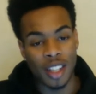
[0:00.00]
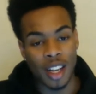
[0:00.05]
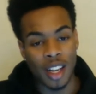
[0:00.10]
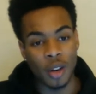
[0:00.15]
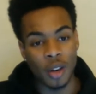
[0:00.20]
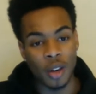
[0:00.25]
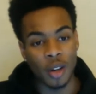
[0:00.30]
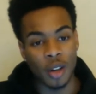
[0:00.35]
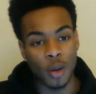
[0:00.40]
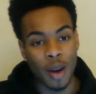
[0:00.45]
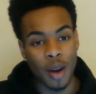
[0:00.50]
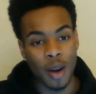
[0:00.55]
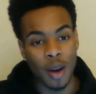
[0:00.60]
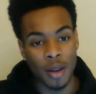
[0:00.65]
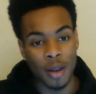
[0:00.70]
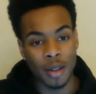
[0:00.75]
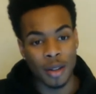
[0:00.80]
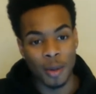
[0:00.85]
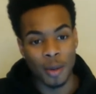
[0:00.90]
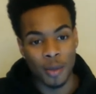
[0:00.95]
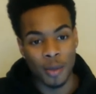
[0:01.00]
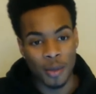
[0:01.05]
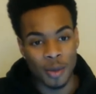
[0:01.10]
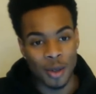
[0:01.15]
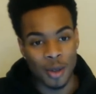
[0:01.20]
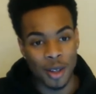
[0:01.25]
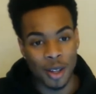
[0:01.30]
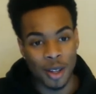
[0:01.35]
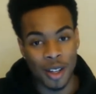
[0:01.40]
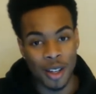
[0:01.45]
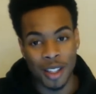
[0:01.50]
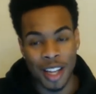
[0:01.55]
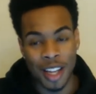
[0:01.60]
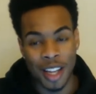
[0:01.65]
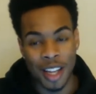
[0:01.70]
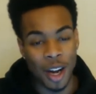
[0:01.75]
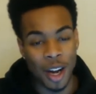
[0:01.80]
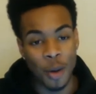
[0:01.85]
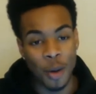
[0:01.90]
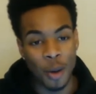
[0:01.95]
around him, because they don't
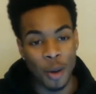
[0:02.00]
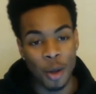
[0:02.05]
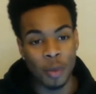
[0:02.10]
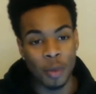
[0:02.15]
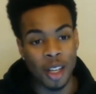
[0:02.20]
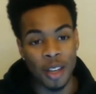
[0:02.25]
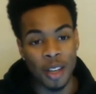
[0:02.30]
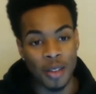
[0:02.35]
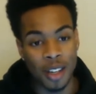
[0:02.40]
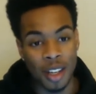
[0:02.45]
want him leaving